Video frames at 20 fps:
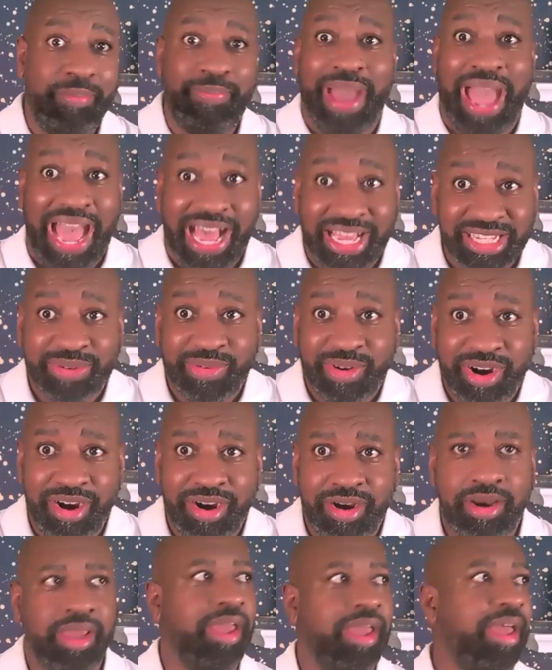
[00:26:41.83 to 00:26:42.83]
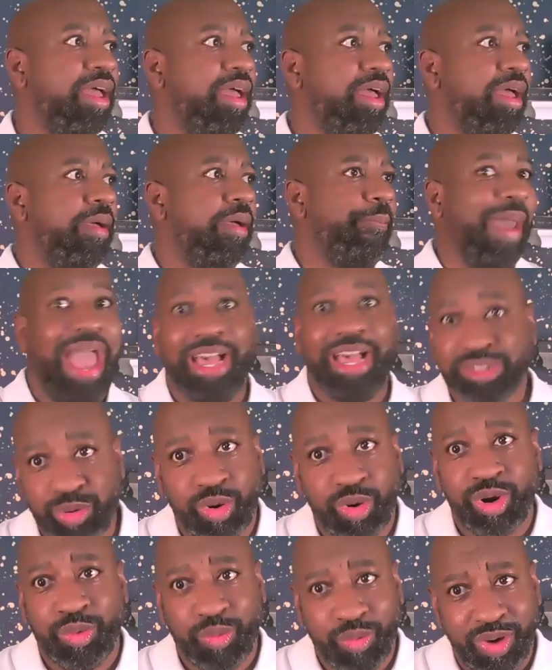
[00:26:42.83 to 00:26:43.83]
password
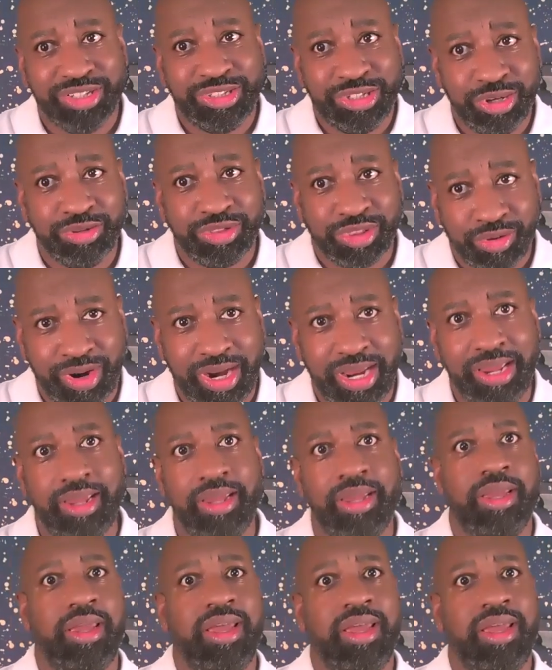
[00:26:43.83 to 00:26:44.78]
123,